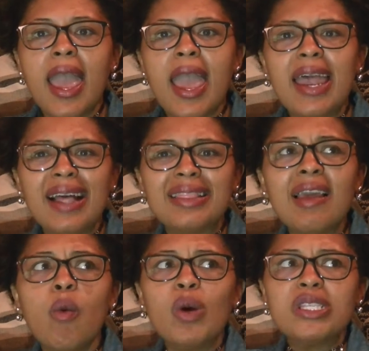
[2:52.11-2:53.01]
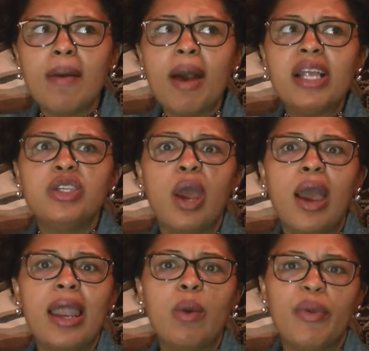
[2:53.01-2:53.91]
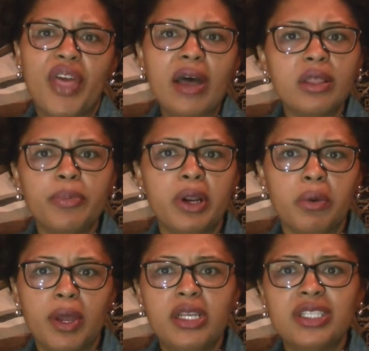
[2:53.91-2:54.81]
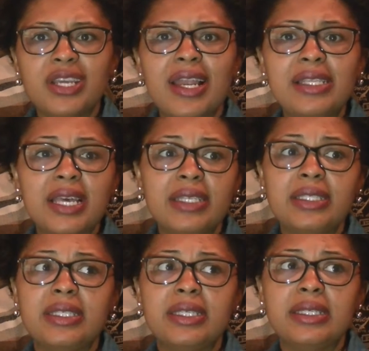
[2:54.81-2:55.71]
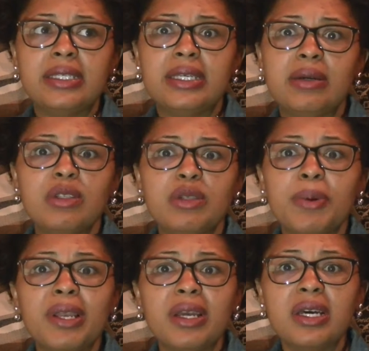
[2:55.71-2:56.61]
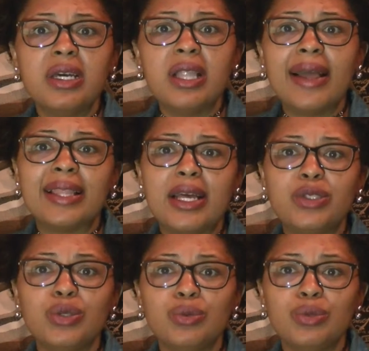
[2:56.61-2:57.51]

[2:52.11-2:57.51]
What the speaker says: And I think one time I tried it without the pickle relish and it was pretty good like that too.